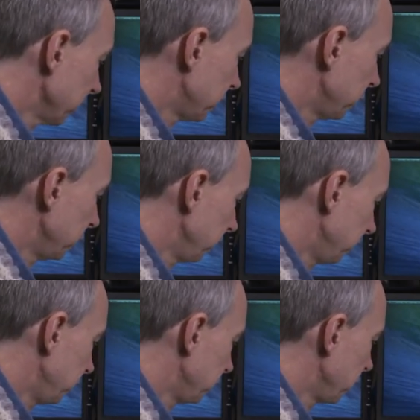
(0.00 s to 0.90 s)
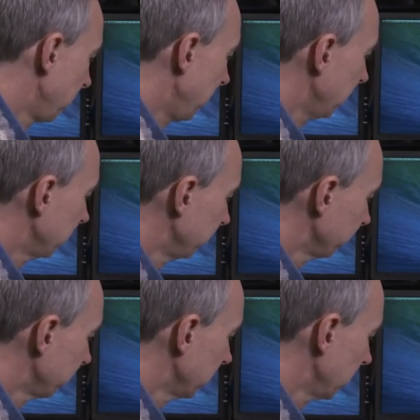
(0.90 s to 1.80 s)
So if I just go back
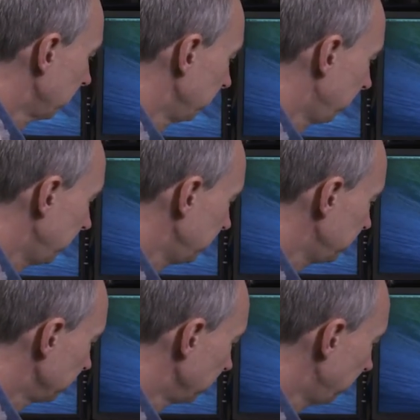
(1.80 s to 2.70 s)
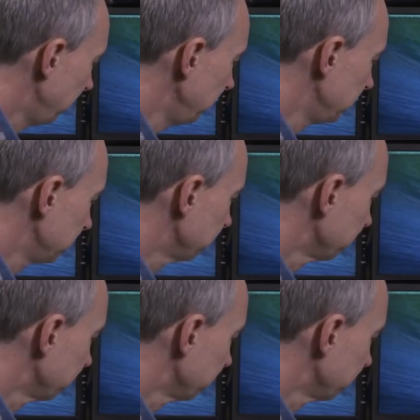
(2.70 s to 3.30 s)
a couple of pages on the menus,